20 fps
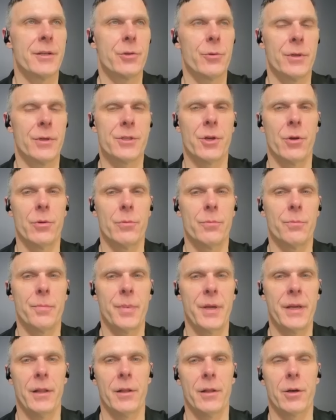into its own
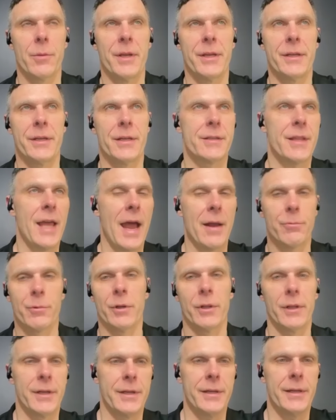pillar because that
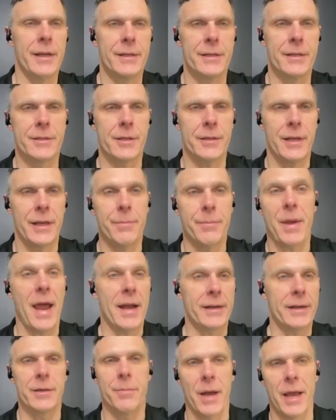really is
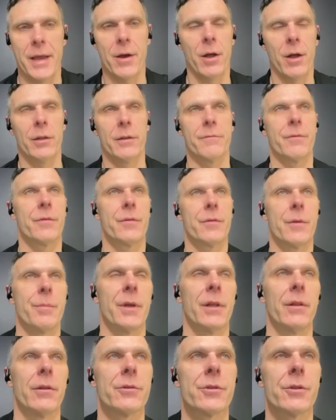impacted by all of the
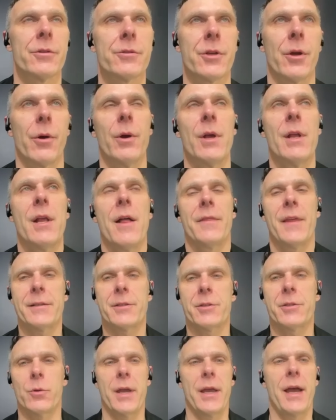pillars. So
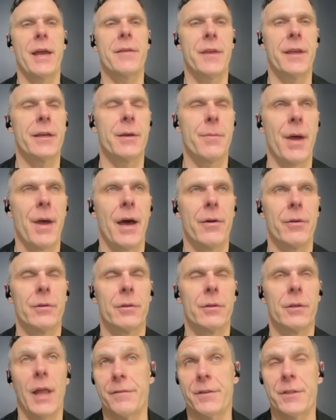that's the way I think about
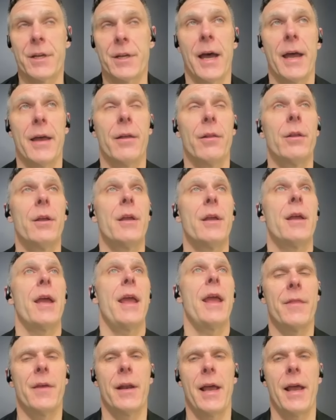lifestyle.
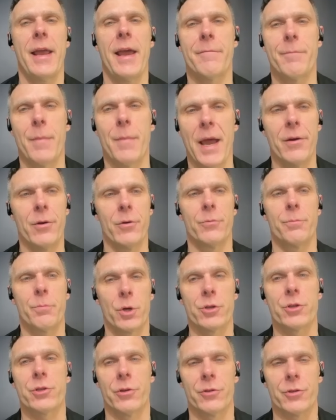And then I have my own
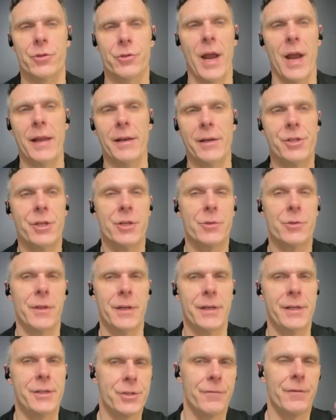personal strategies
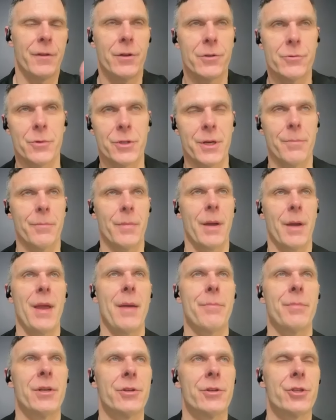within each of those, which I'm
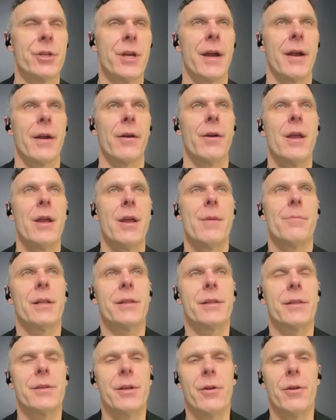happy to share.
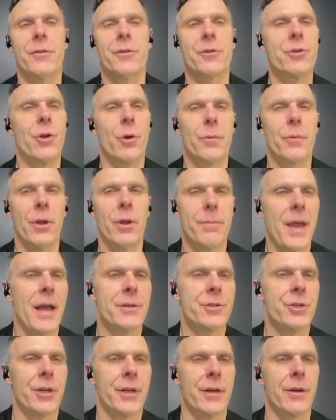But, there's no real
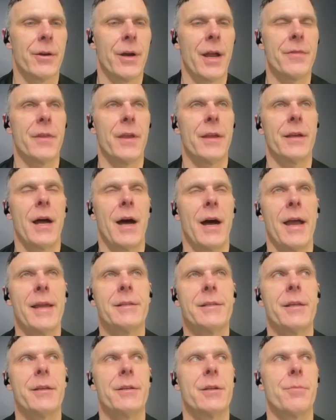magic here. I think I
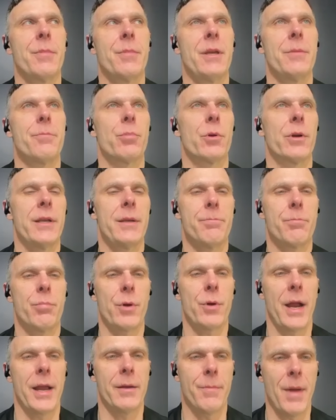tend to be pretty
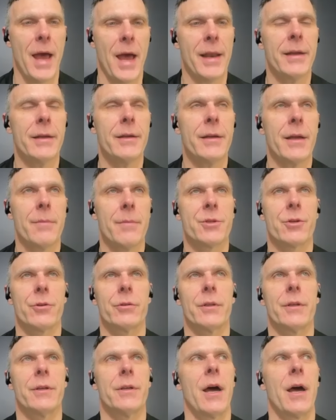pragmatic. I'm
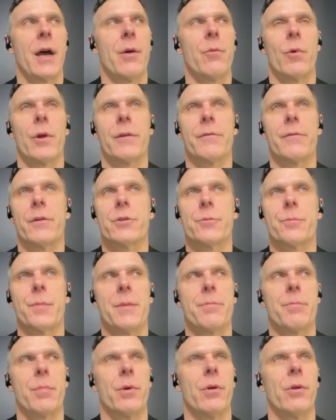certainly not one of those
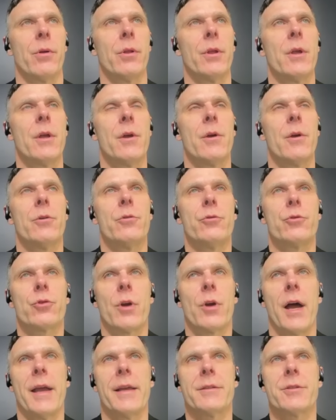people who
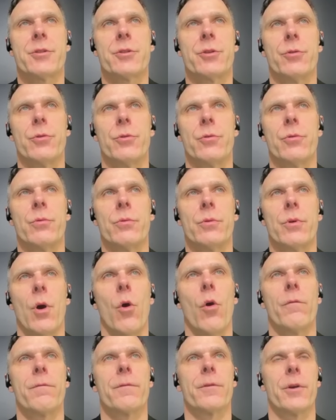tries to
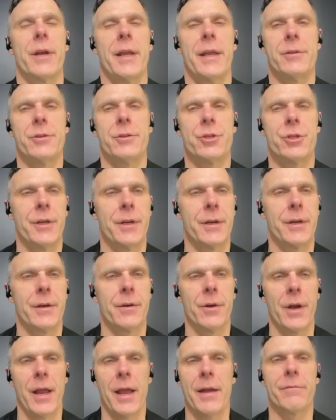
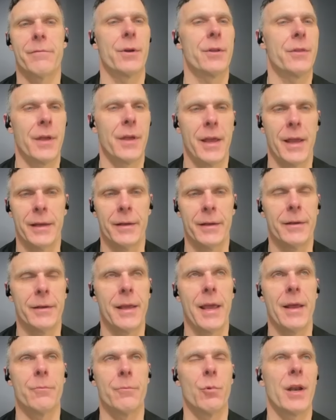over-engineer everything.
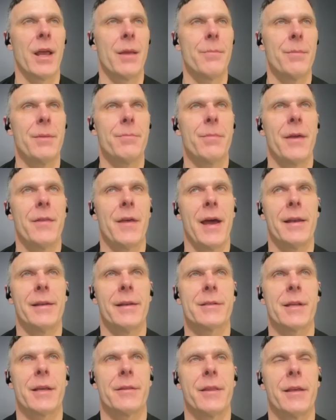And what I mean by that
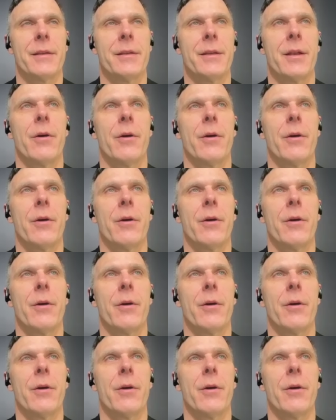is I think,